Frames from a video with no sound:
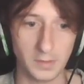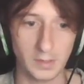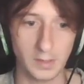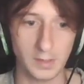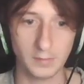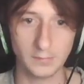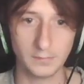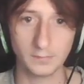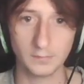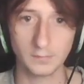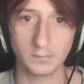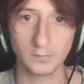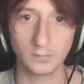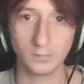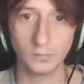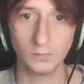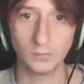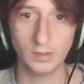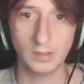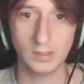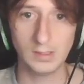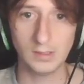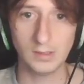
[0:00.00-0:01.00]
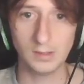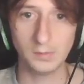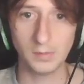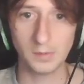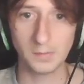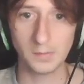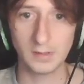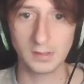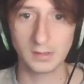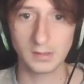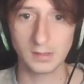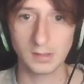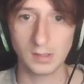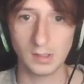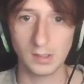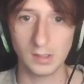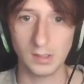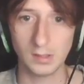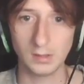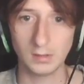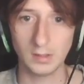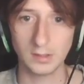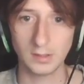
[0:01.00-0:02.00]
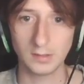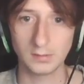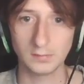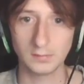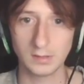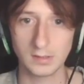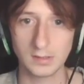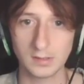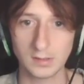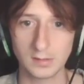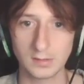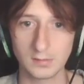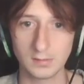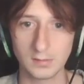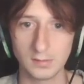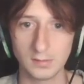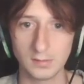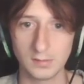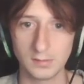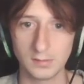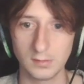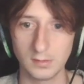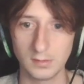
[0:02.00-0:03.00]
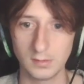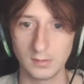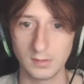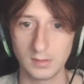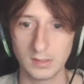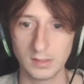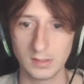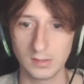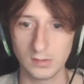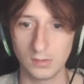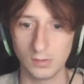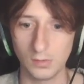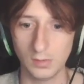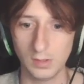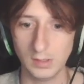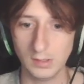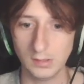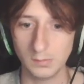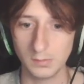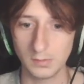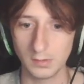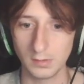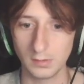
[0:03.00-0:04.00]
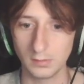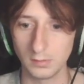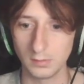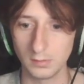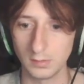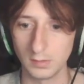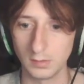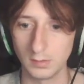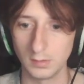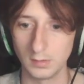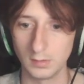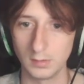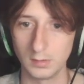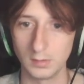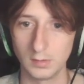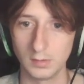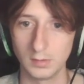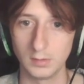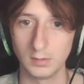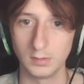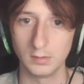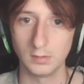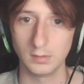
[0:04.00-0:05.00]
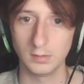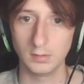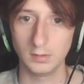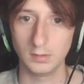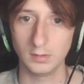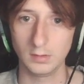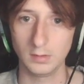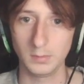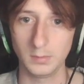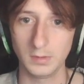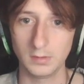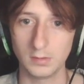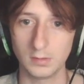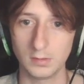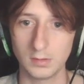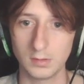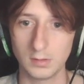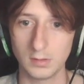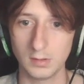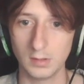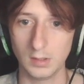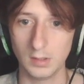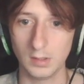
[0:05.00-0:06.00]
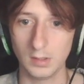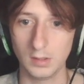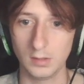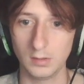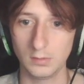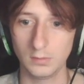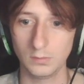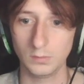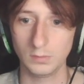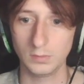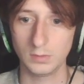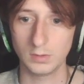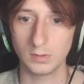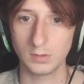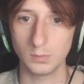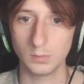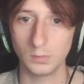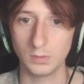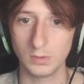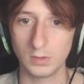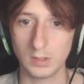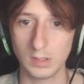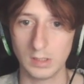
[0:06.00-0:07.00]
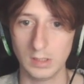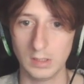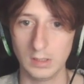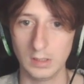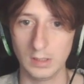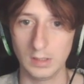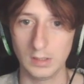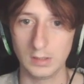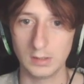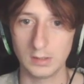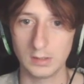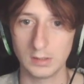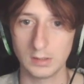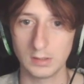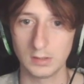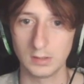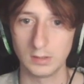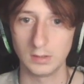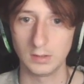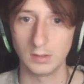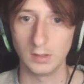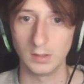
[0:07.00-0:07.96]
here. We're really not bumping into, like, this. This is annoying, but yeah, let me just we'll just clear this.